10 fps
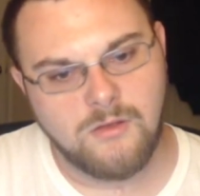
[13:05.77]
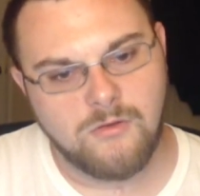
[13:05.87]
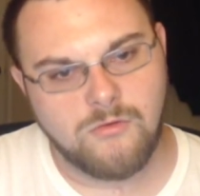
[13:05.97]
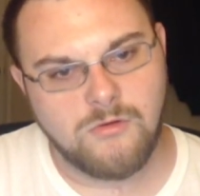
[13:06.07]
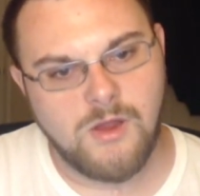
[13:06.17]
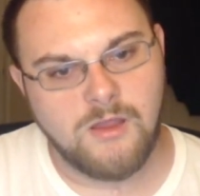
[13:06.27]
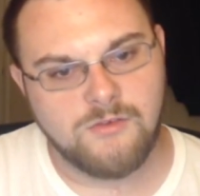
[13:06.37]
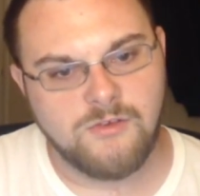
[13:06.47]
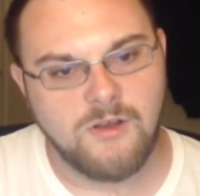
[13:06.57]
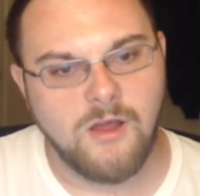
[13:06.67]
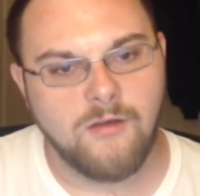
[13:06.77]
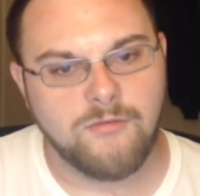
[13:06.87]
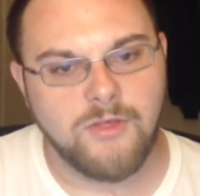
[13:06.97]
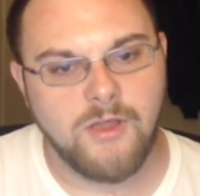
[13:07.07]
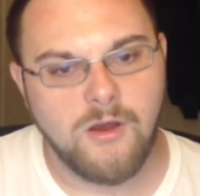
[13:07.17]
Creation
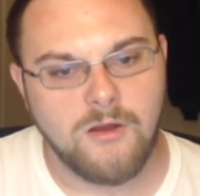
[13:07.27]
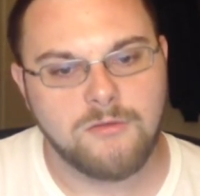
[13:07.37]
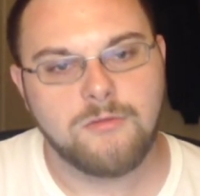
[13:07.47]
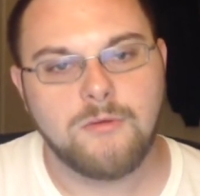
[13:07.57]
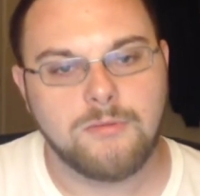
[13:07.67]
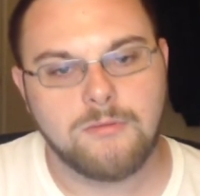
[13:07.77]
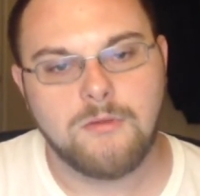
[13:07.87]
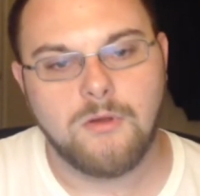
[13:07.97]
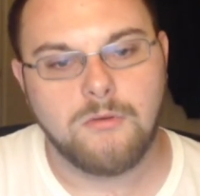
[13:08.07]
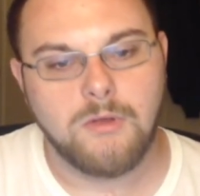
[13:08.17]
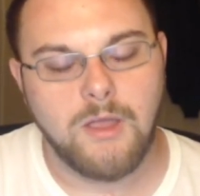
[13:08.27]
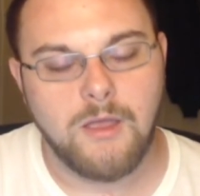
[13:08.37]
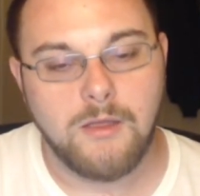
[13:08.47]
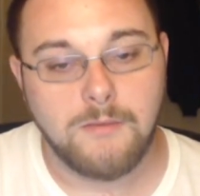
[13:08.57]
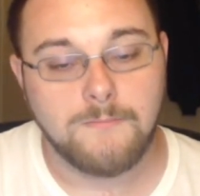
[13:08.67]
of the earth.
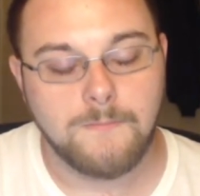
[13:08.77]
Okay.